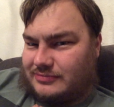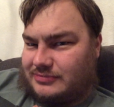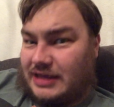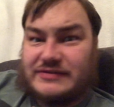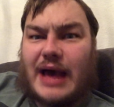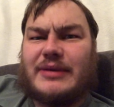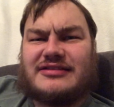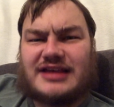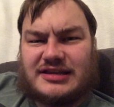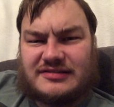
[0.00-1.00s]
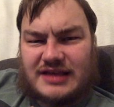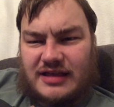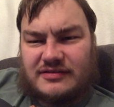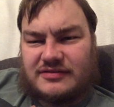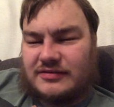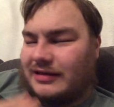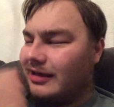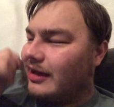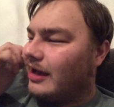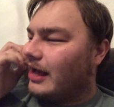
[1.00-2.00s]
if that makes any sense.
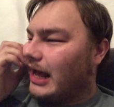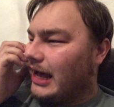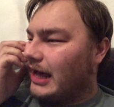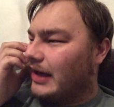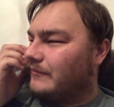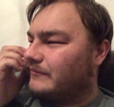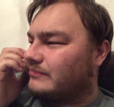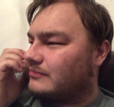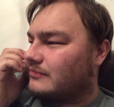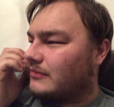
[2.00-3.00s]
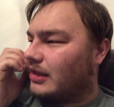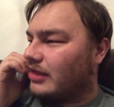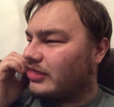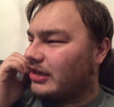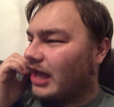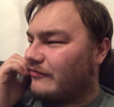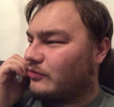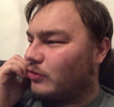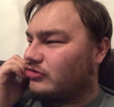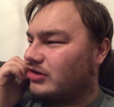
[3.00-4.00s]
I think after
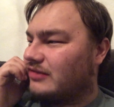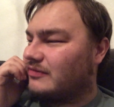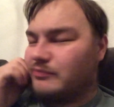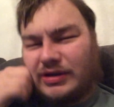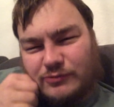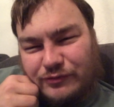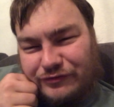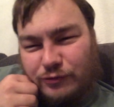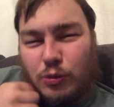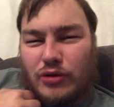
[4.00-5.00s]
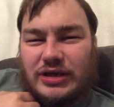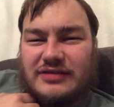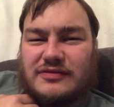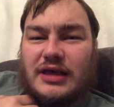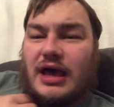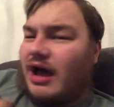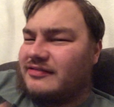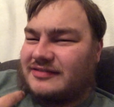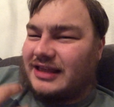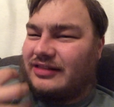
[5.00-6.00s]
watching this, my worries are
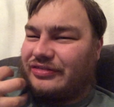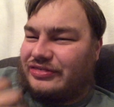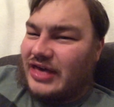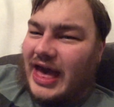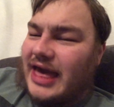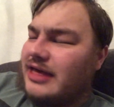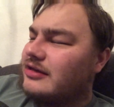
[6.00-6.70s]
still there.